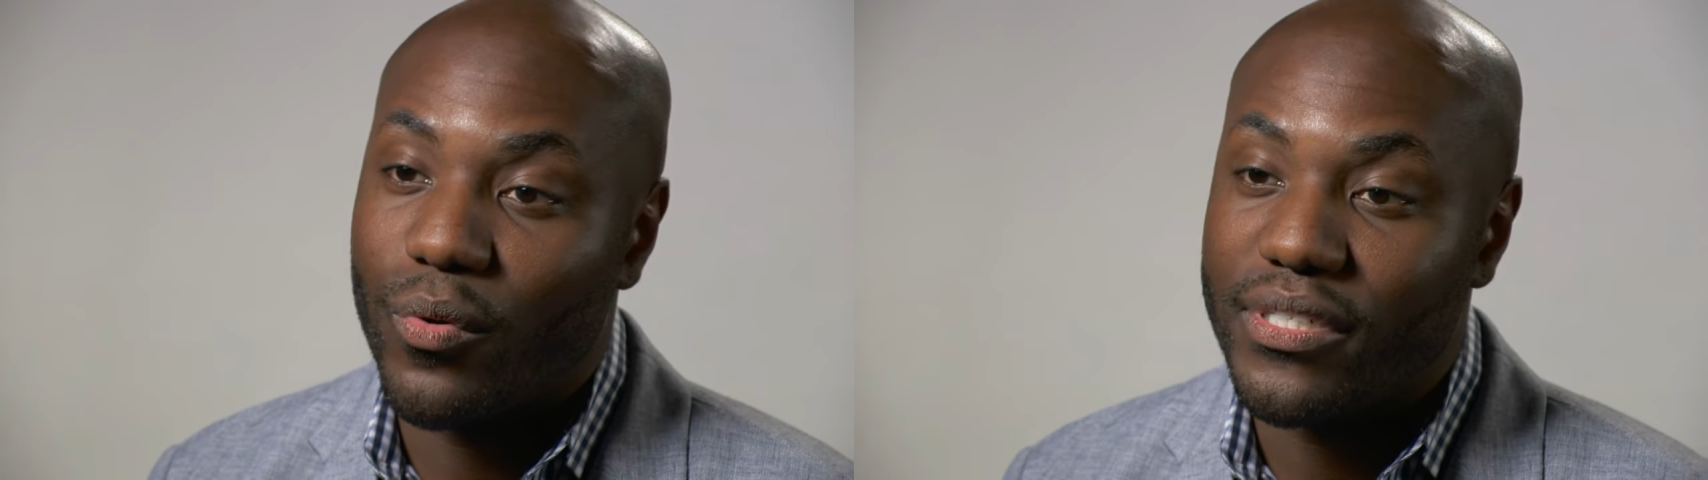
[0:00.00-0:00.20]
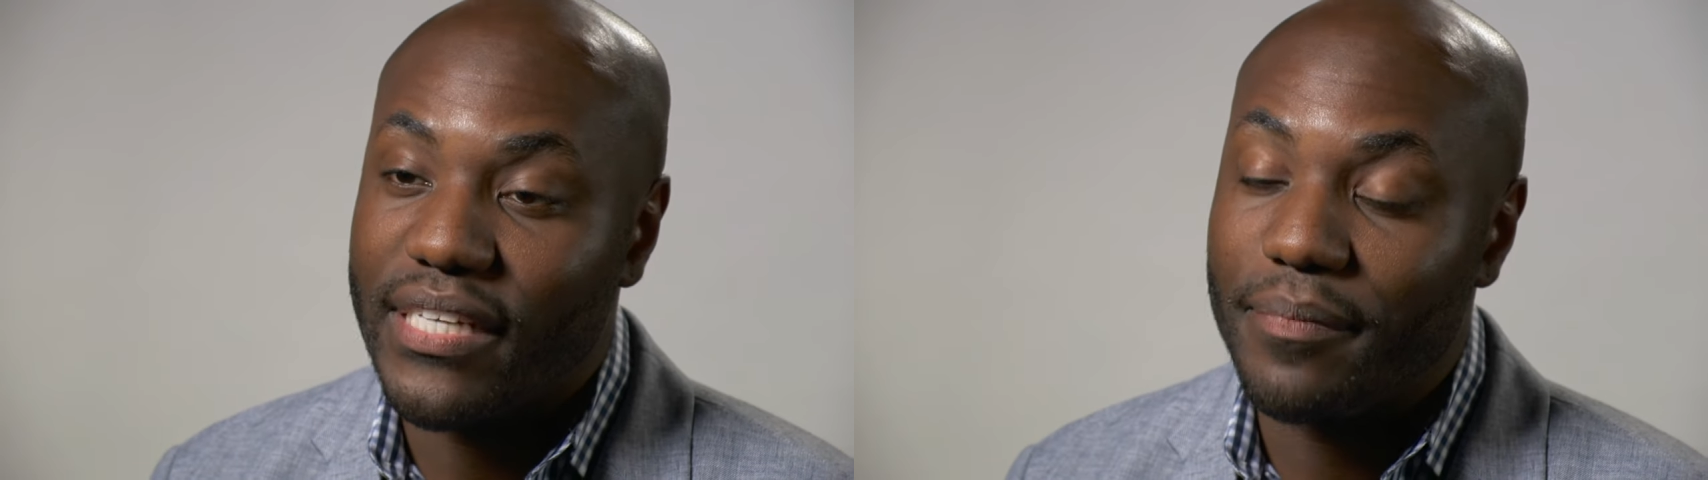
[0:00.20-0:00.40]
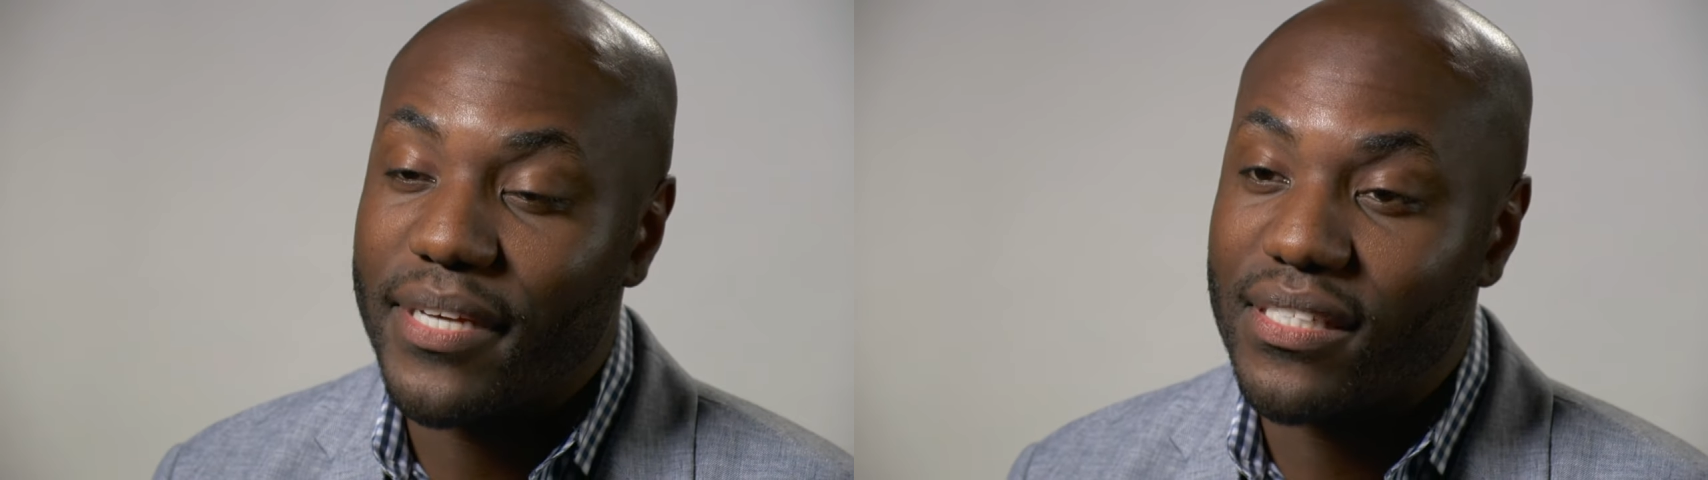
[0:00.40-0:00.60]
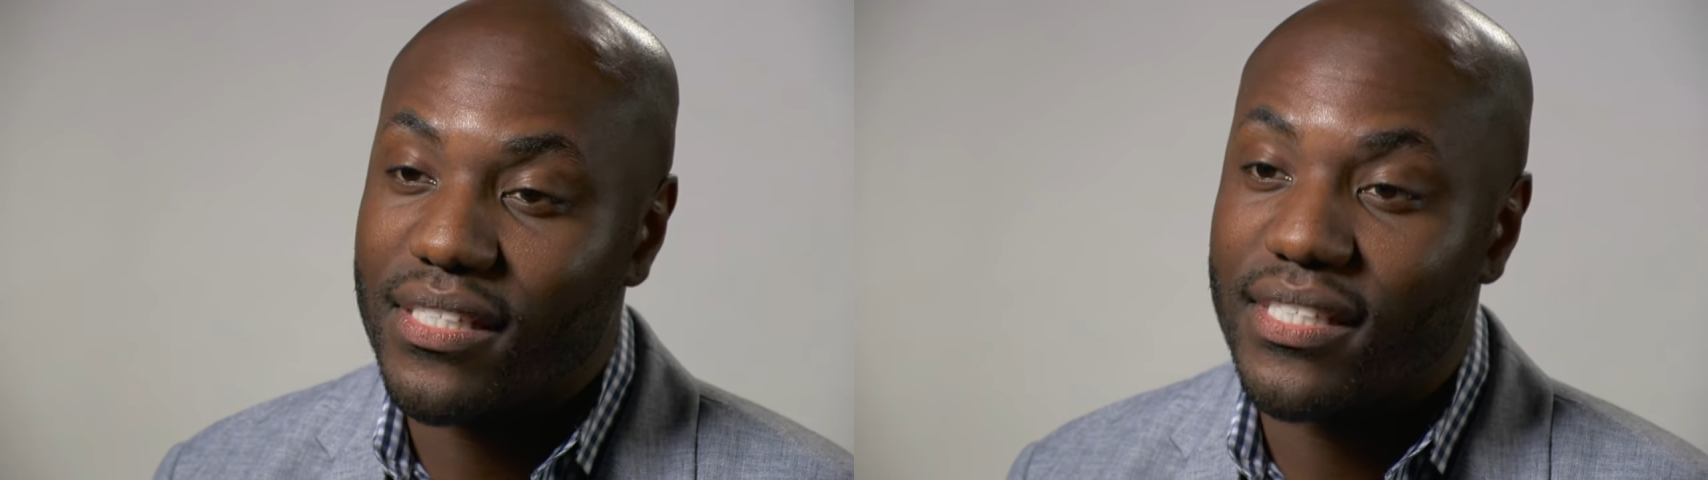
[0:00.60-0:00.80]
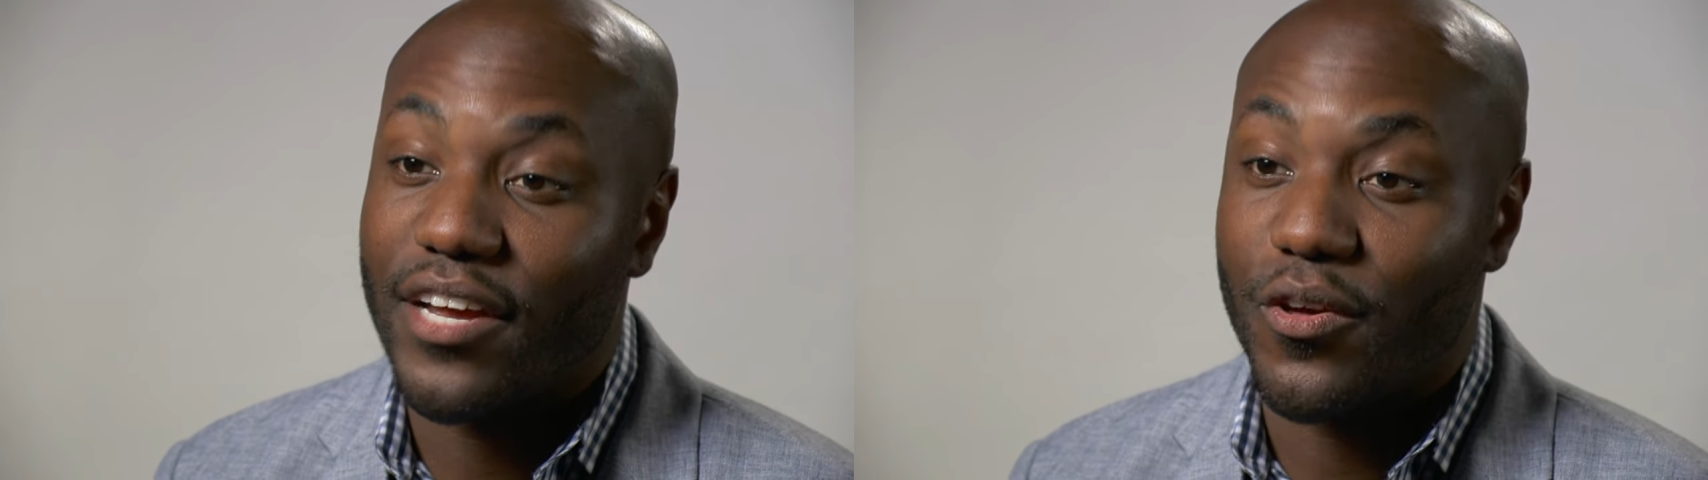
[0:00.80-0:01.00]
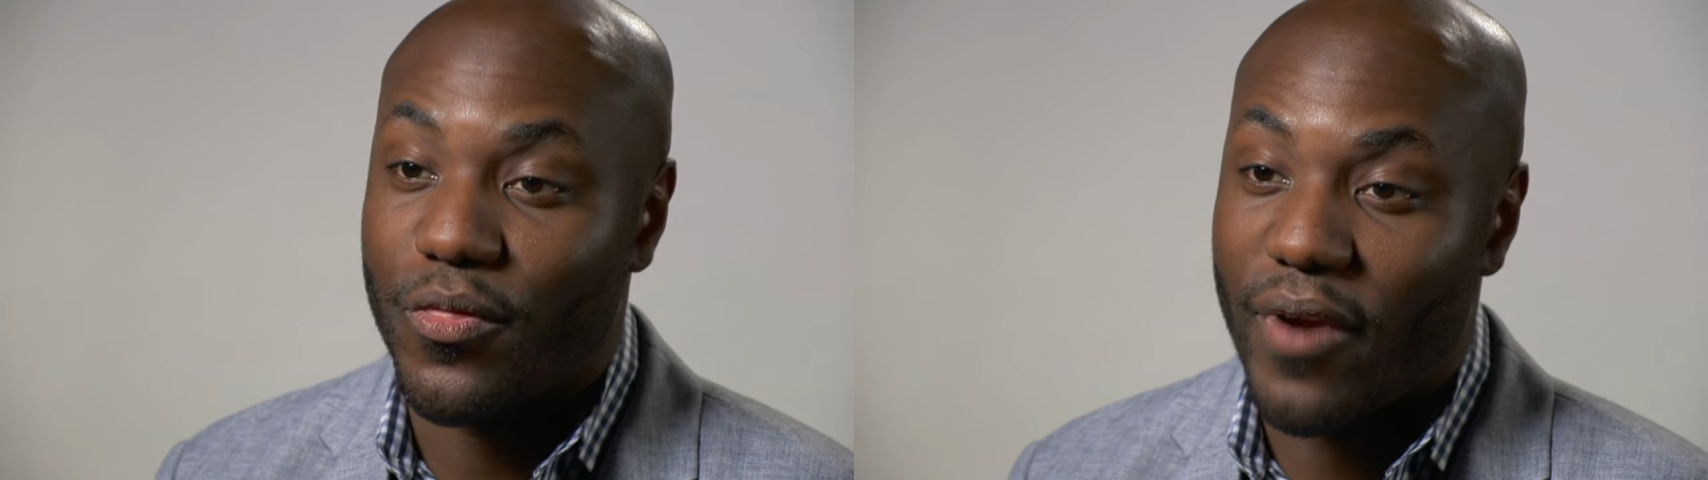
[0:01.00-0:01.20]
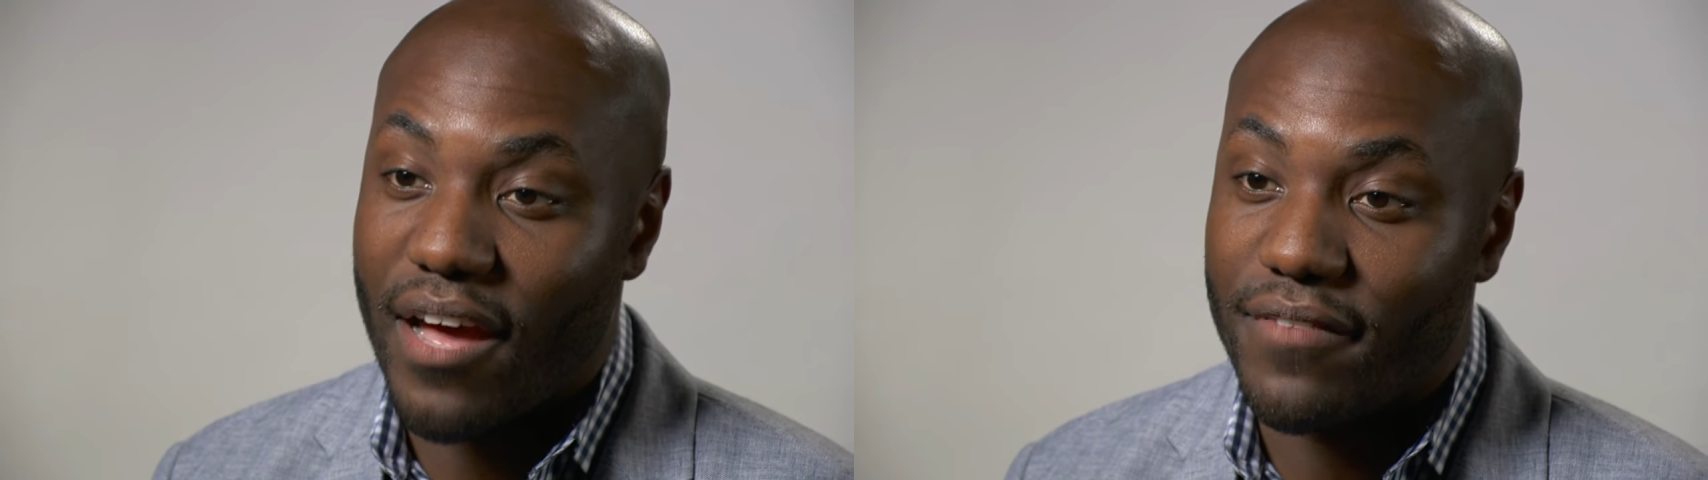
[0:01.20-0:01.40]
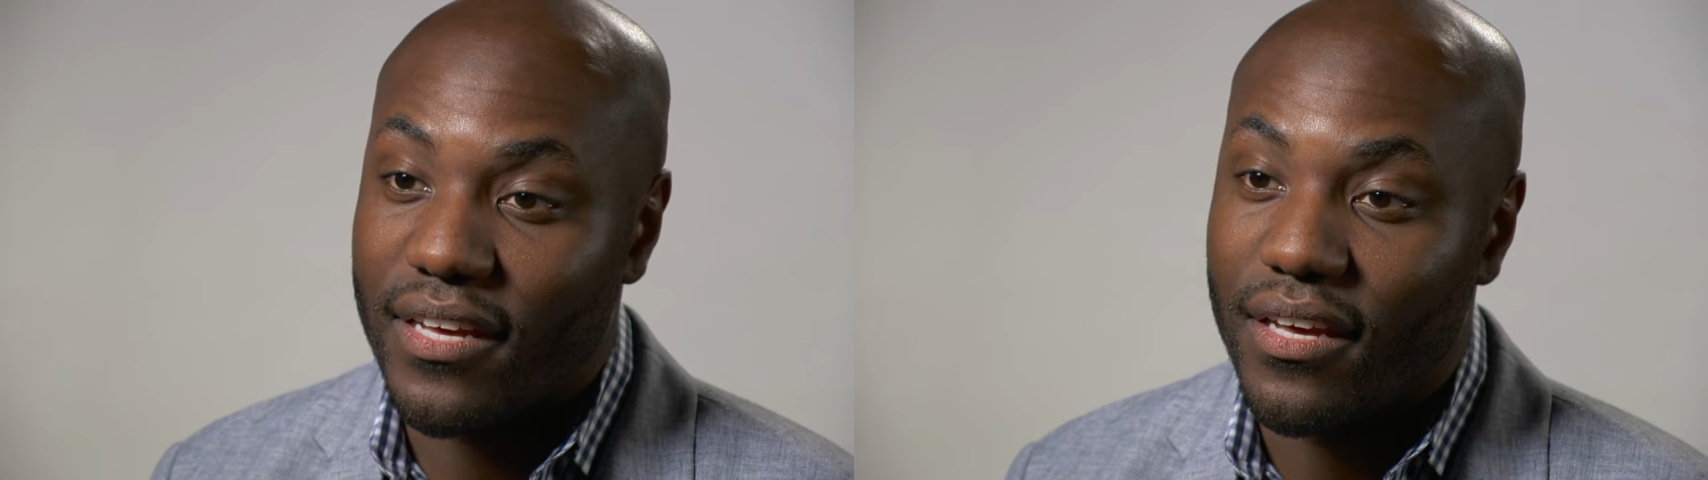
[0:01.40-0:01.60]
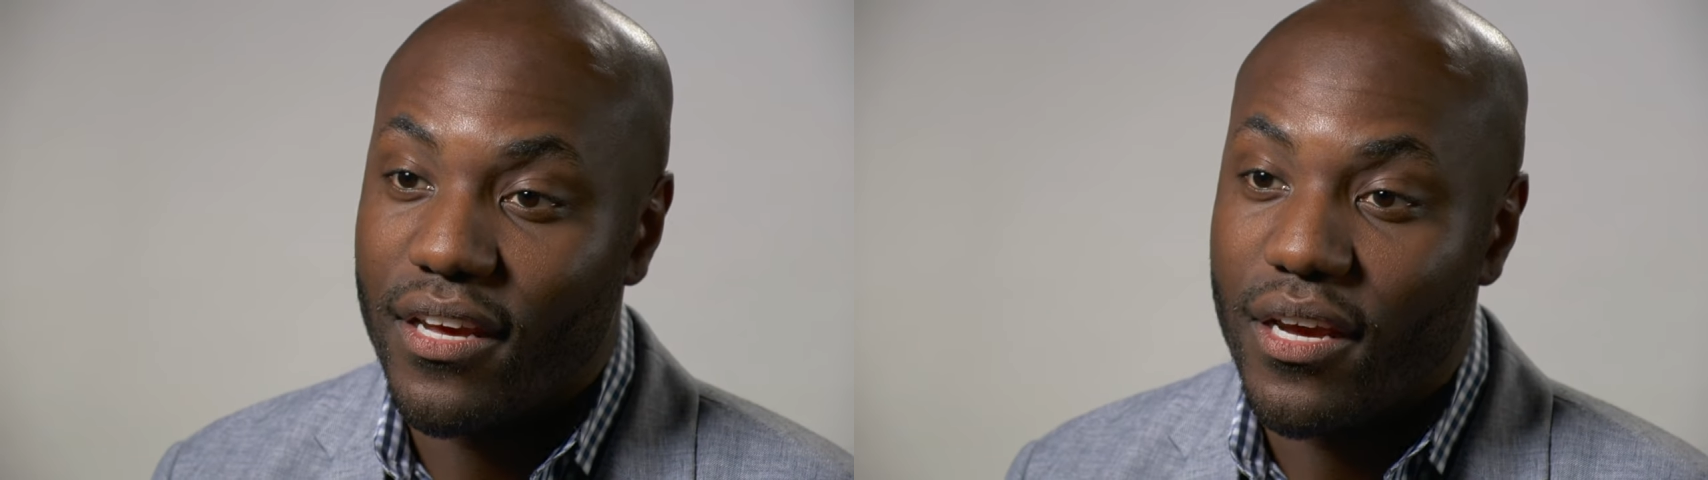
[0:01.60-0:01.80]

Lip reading: we're seeing businesses that are thriving,